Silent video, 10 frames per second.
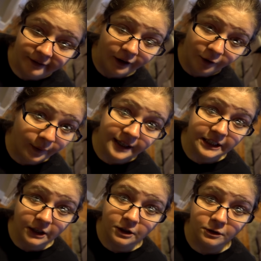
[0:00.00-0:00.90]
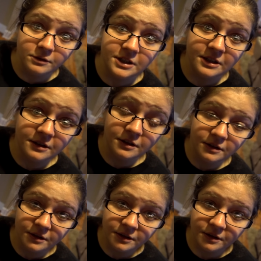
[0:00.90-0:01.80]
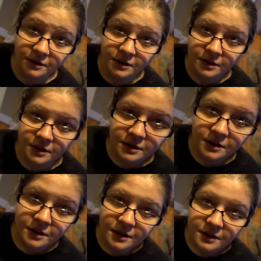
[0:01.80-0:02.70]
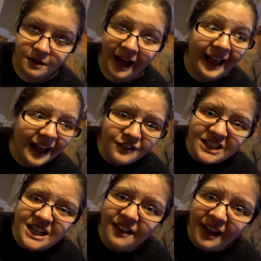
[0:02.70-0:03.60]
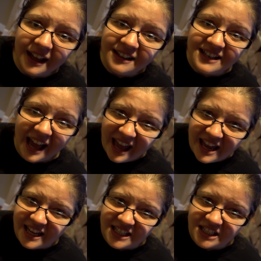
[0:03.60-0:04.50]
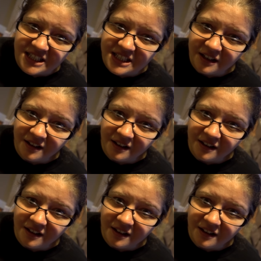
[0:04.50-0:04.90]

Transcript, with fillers: No, I don't. You two go back and forth on Twitter, and I'm tired of I it. I haven't done that in days.